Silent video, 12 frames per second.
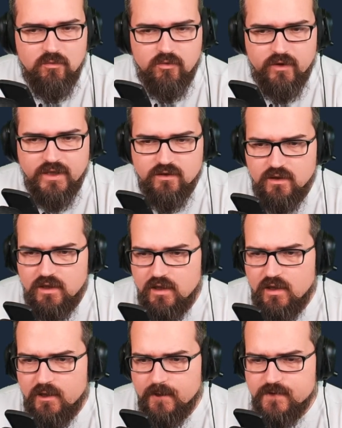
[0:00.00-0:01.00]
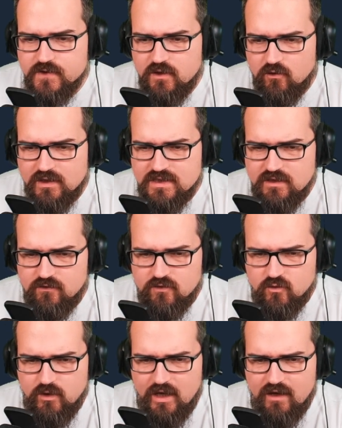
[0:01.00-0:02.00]
upgrade. So let's see.
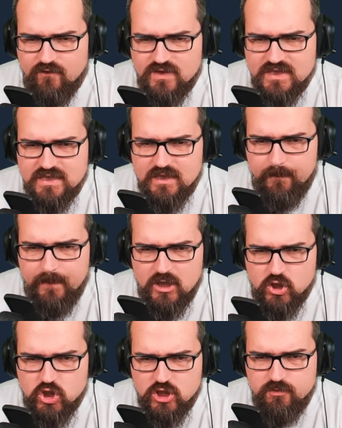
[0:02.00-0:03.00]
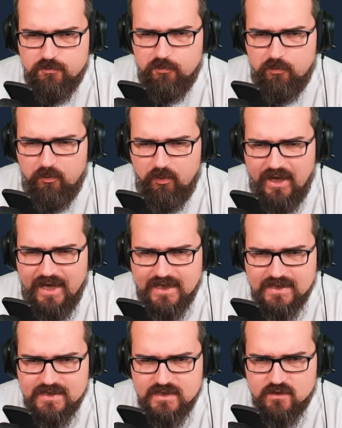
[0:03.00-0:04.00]
Do we have some
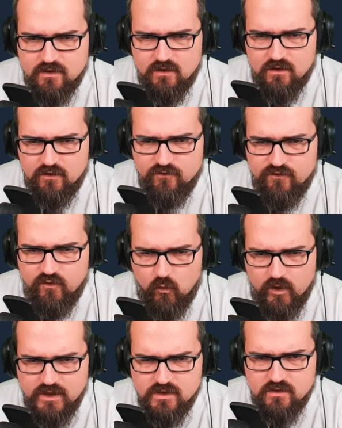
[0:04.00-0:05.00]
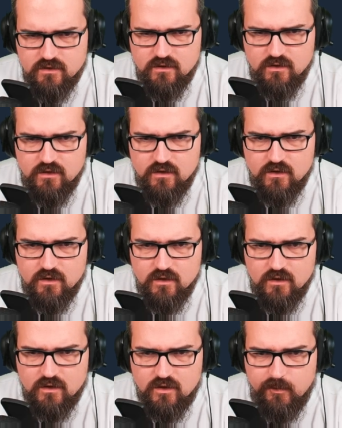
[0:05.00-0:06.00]
specs for it?
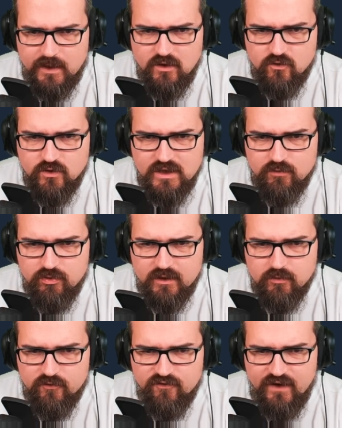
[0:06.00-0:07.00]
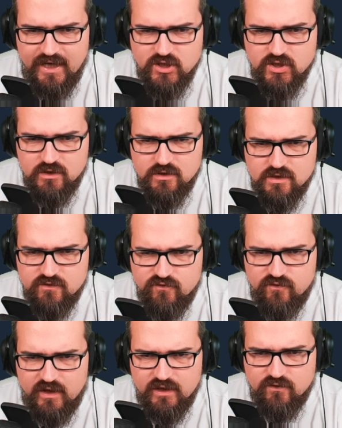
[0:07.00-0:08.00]
Command your unique playable factions.
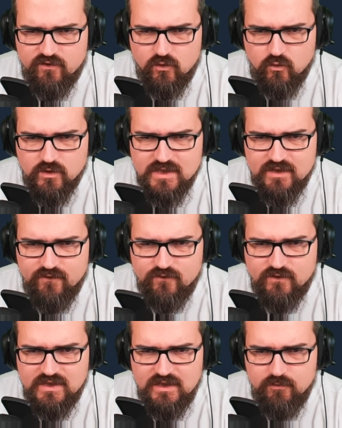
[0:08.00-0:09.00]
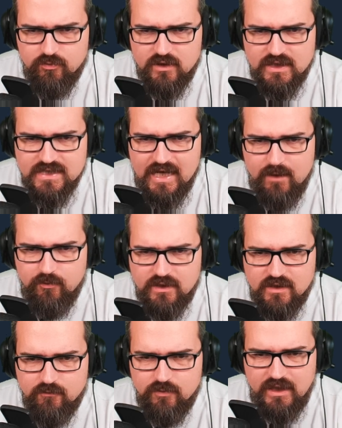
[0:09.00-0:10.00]
Fight through 70 plus epic
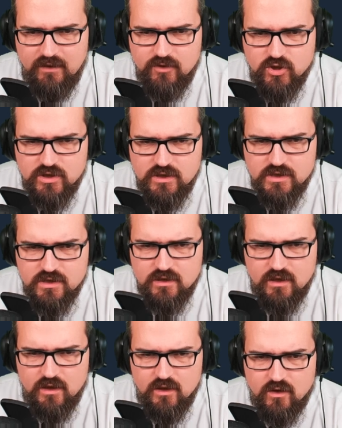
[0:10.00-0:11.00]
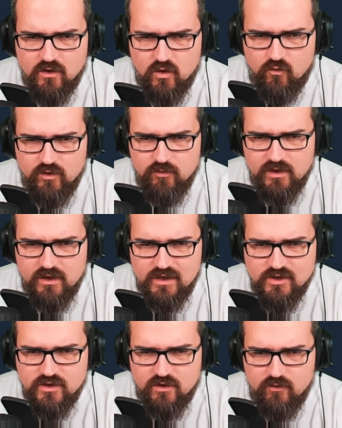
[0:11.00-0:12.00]
campaign missions. Co-written by the
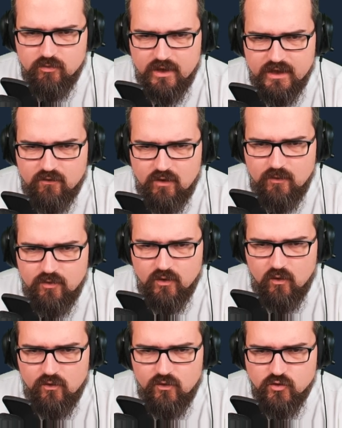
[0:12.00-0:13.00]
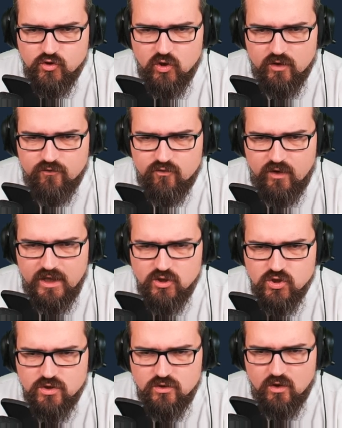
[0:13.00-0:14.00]
legendary Black Library author John
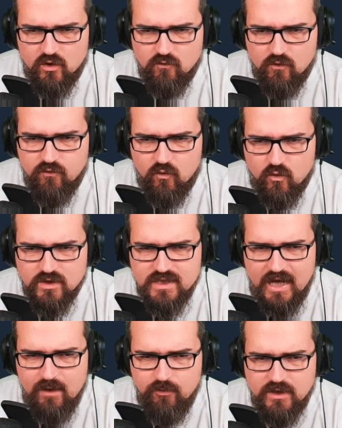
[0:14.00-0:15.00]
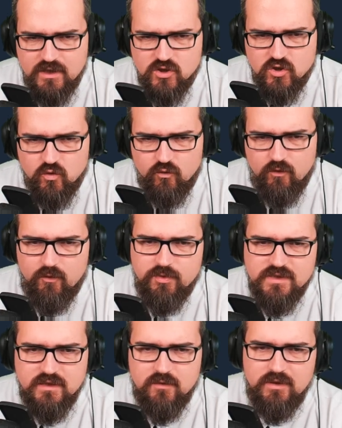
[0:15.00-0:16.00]
French. Dawn of War 4's epic story
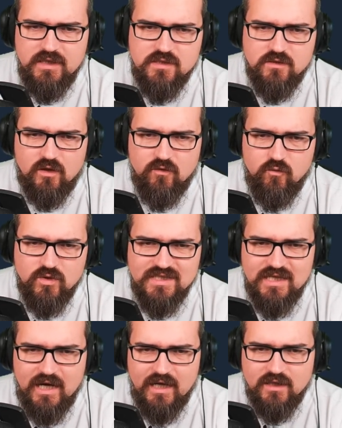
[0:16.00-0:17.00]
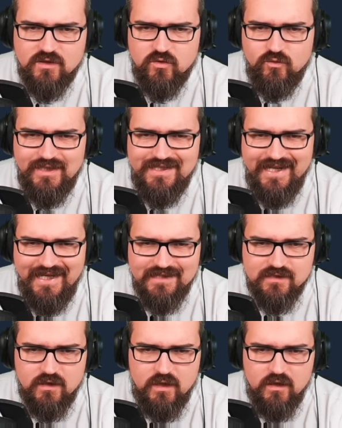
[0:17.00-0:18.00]
represents the biggest Dawn of War saga to
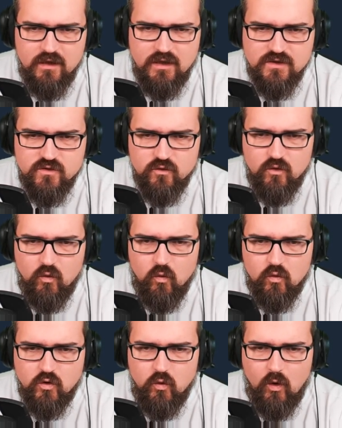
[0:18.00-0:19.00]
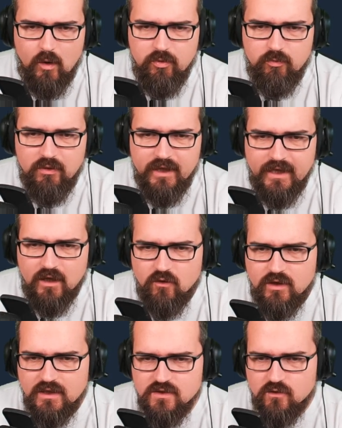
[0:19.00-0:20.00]
date in solo or co-op play.
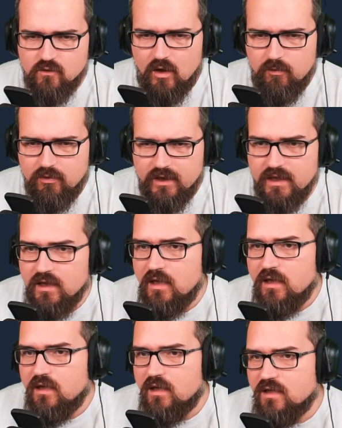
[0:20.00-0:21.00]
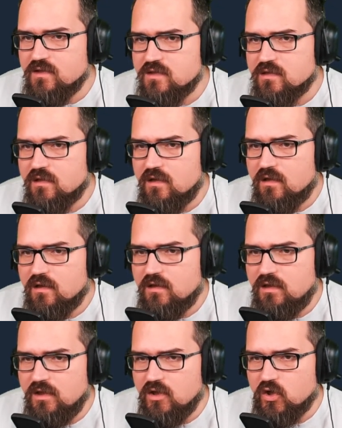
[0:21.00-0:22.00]
Okay, so co-op play is
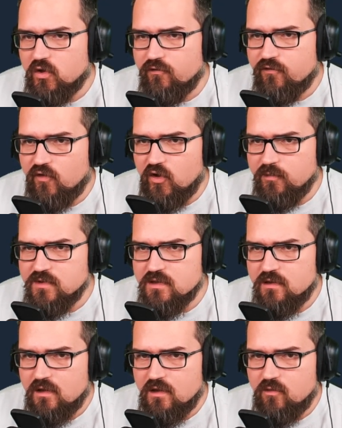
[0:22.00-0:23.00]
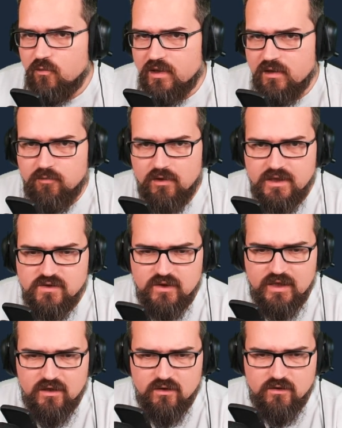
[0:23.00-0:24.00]
here confirmed. We can play
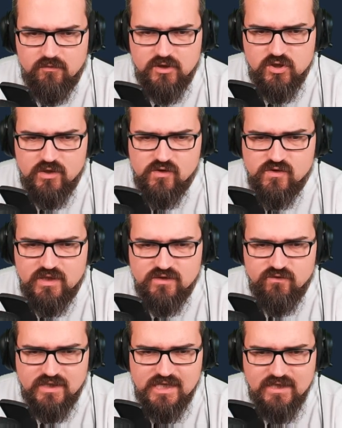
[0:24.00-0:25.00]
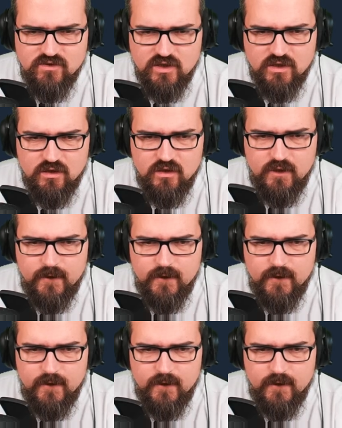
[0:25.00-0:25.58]
together the missions. That's fantastic.